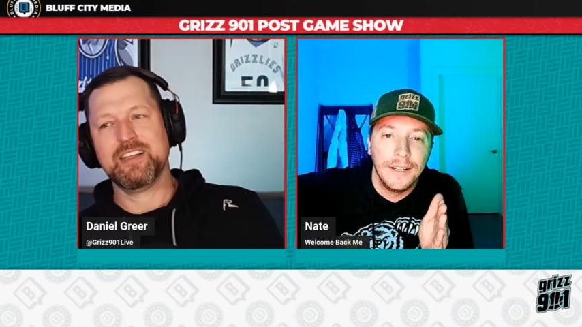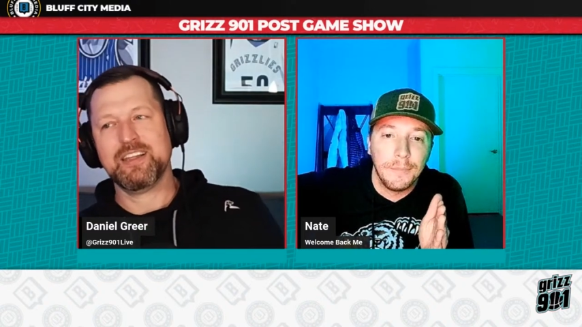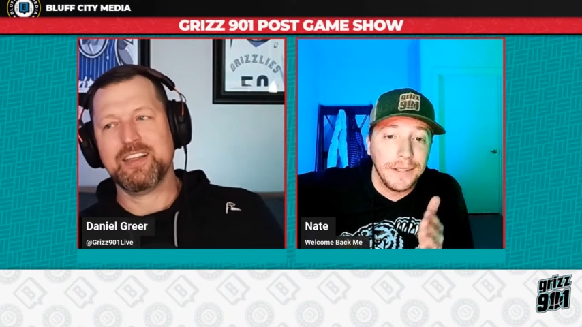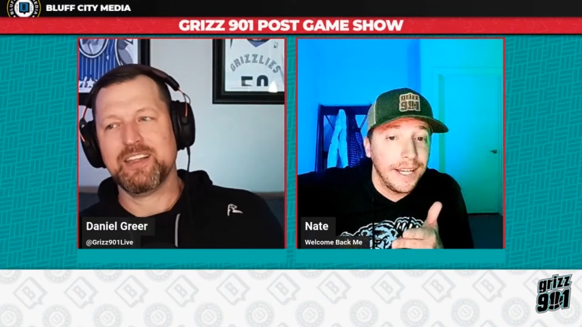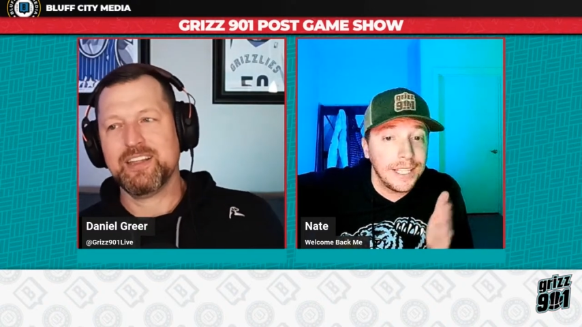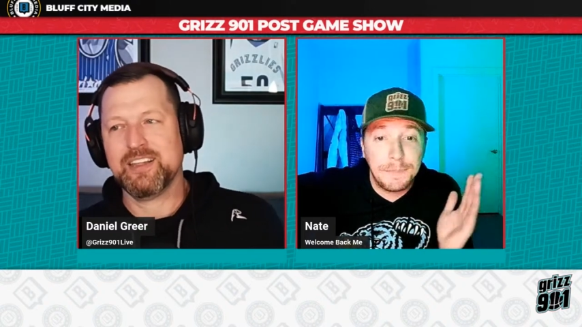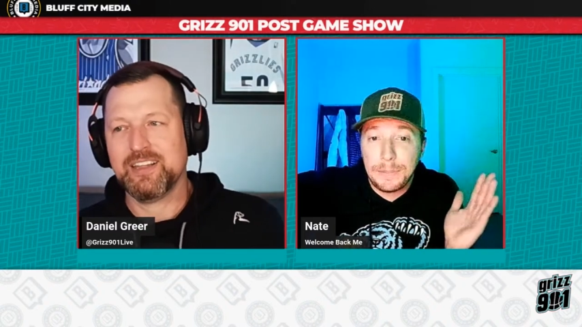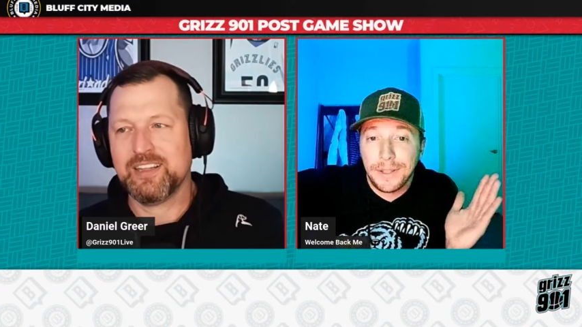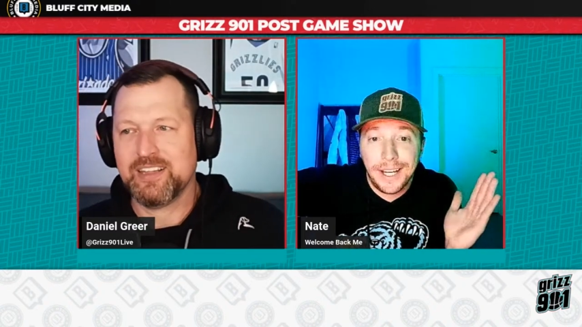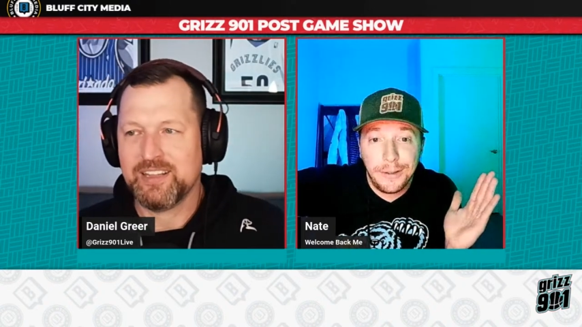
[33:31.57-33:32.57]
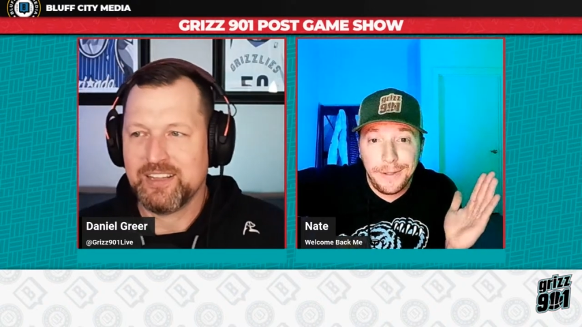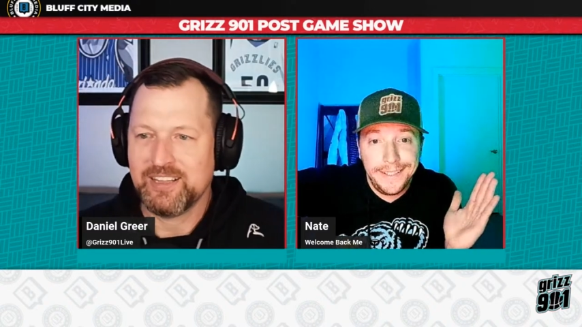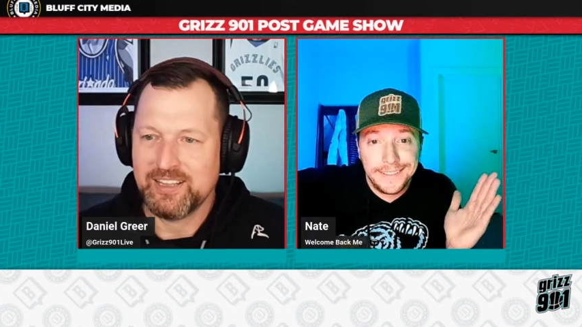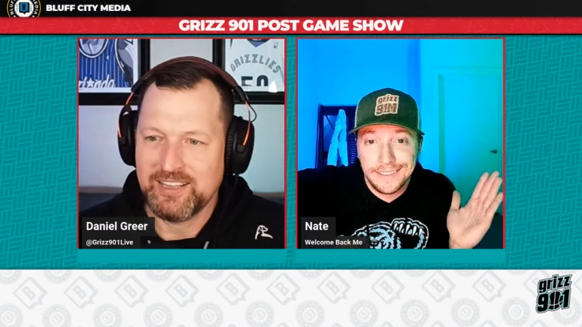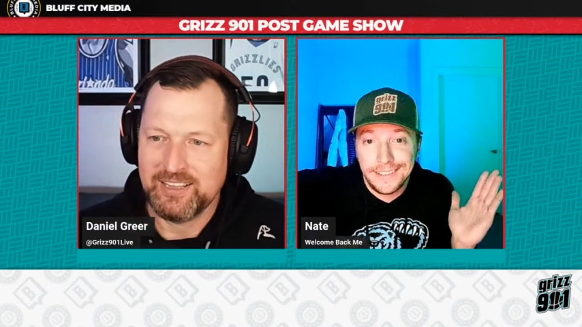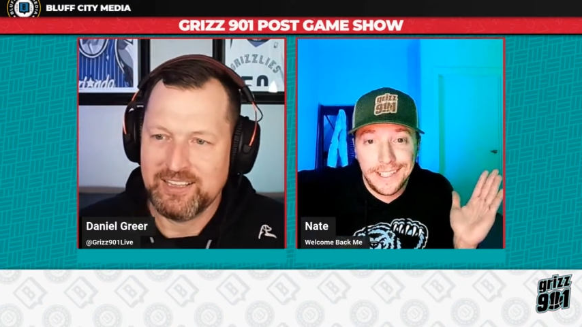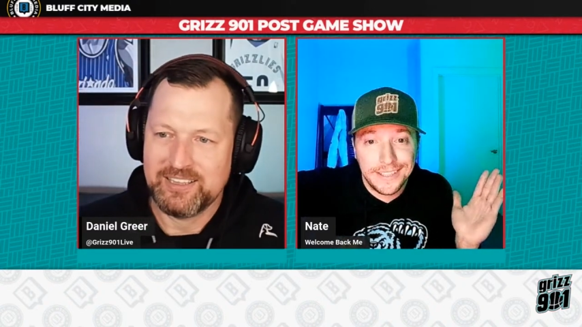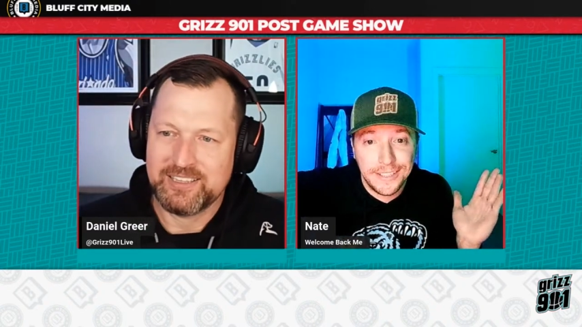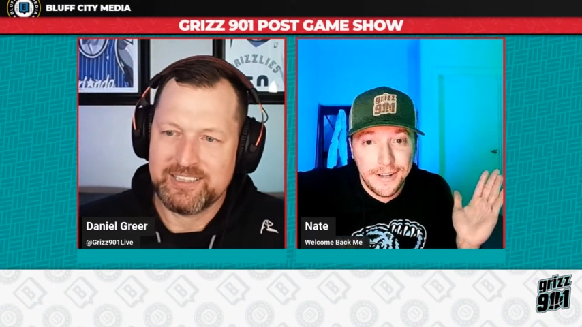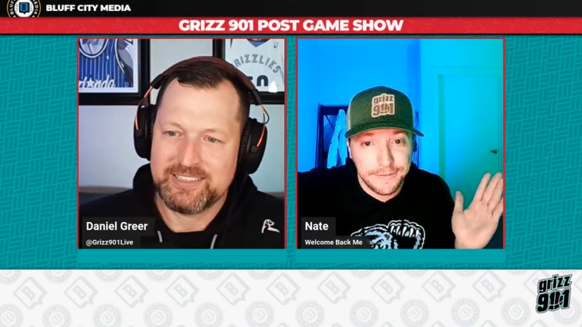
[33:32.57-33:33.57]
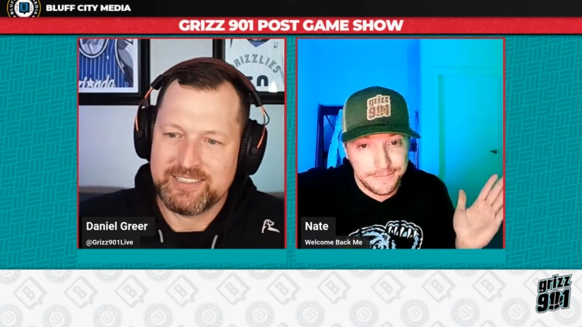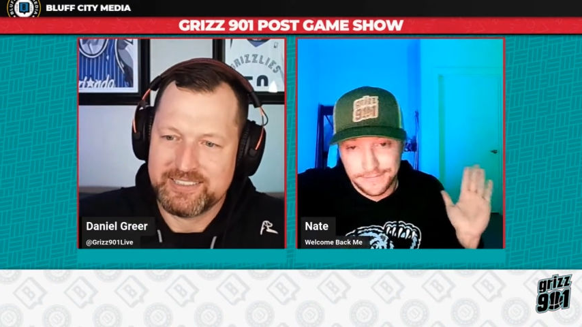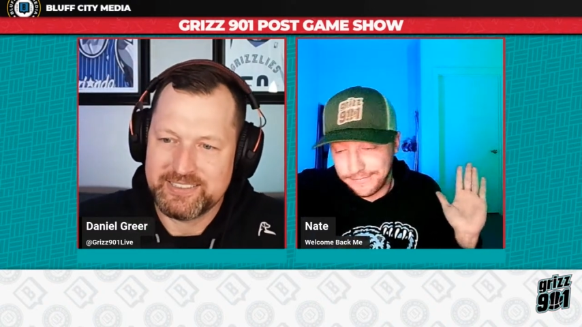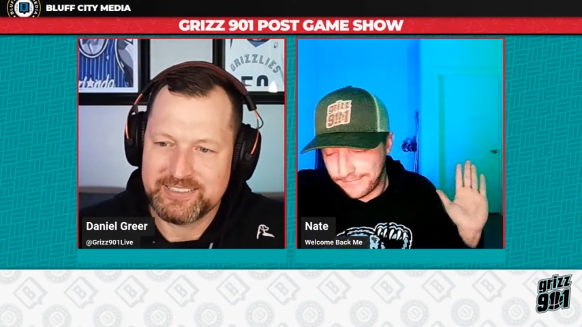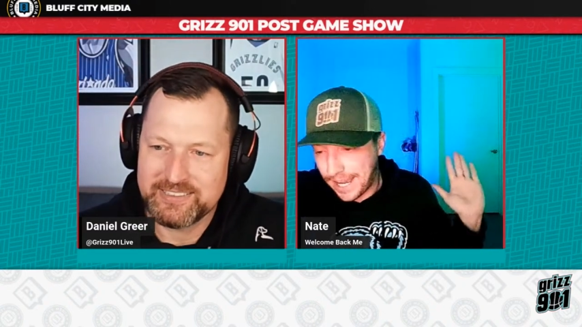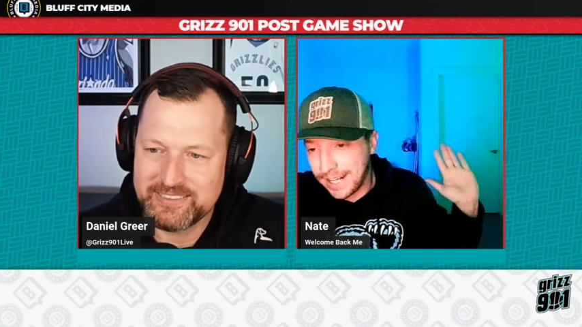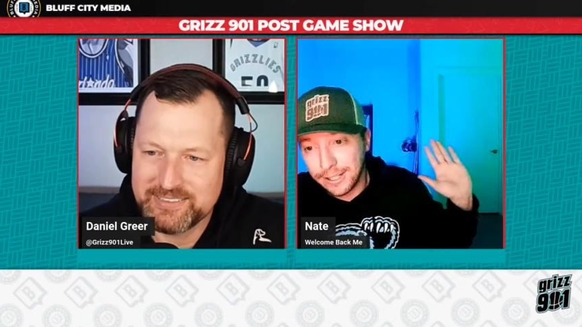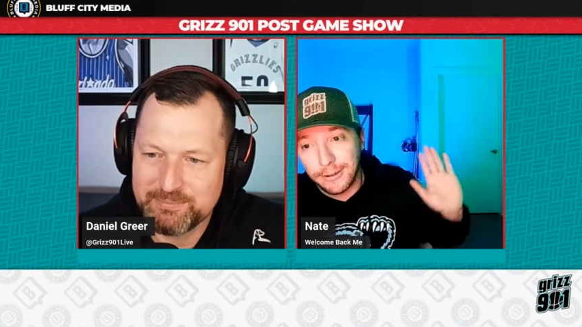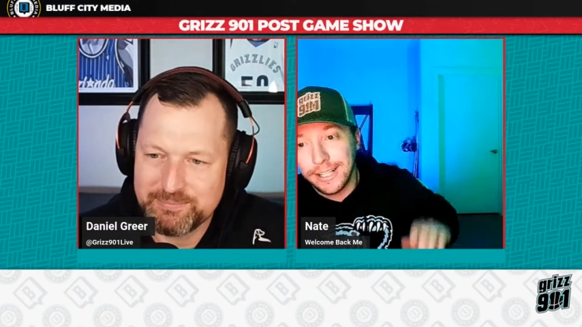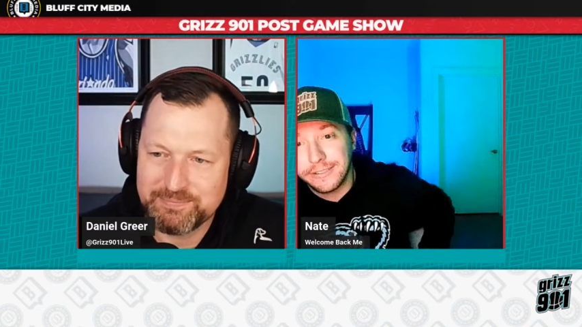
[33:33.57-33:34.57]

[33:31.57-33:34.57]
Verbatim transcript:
Speaker 1: But now the people got to wait until the next show. I had a great